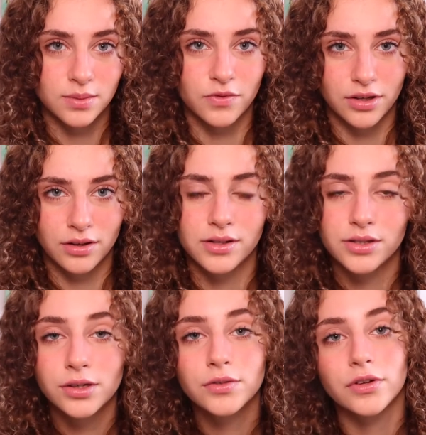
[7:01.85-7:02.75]
I'm very
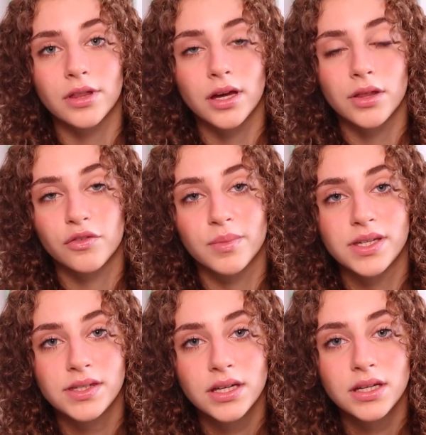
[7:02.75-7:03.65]
concerned for the health of my
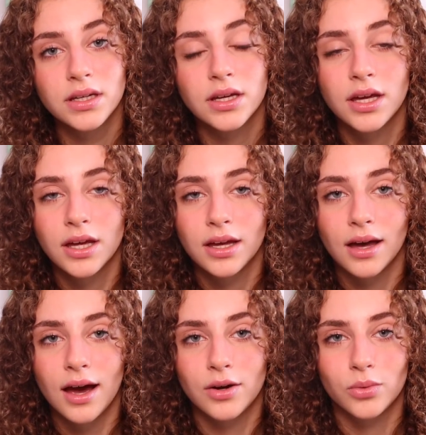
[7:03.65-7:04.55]
skin.
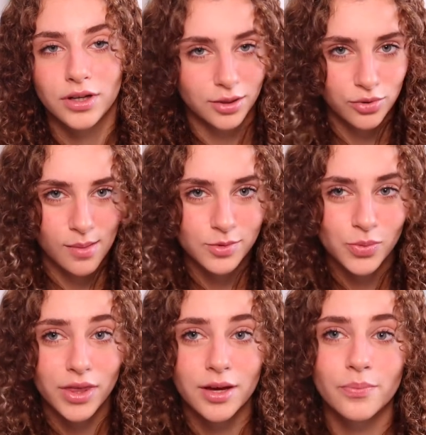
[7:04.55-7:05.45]
I don't want any problems
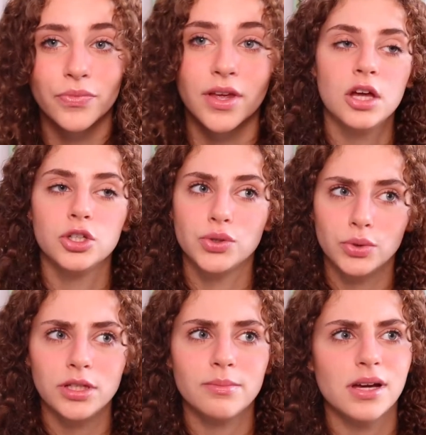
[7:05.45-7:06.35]
with it.
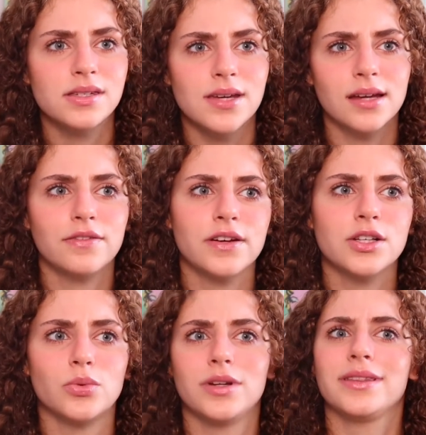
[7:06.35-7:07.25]
Truly, my side
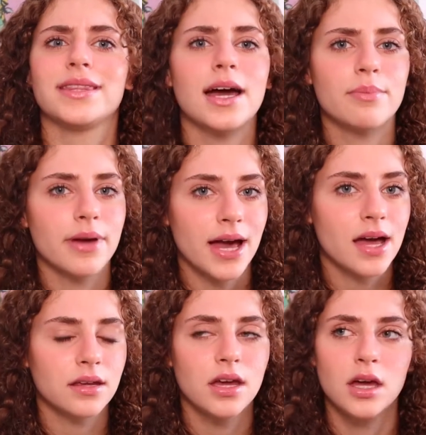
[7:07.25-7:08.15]
effects weren't that bad.